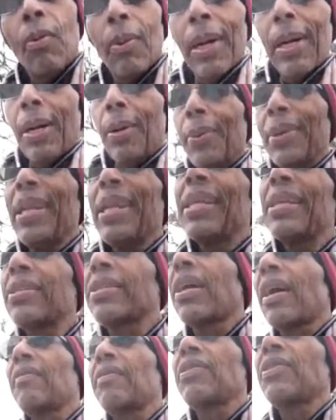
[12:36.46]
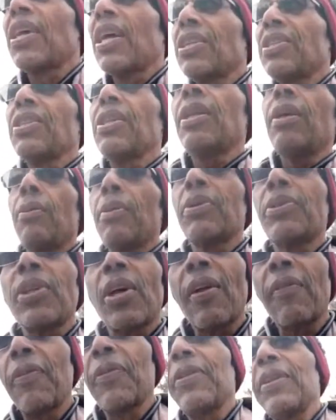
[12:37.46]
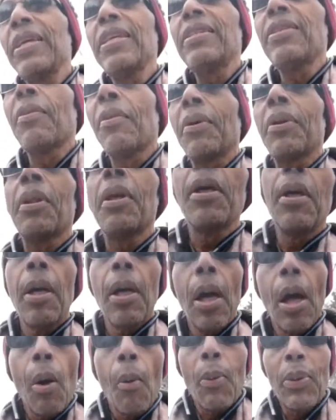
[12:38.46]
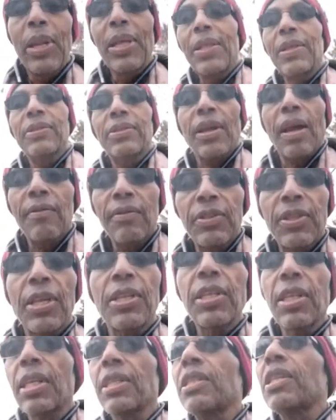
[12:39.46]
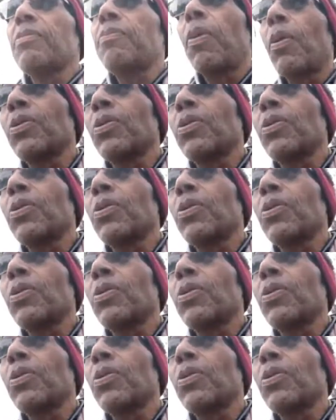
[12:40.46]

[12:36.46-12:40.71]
Well, we need this conversation. We'll start off with an easy one. We need this conversation because this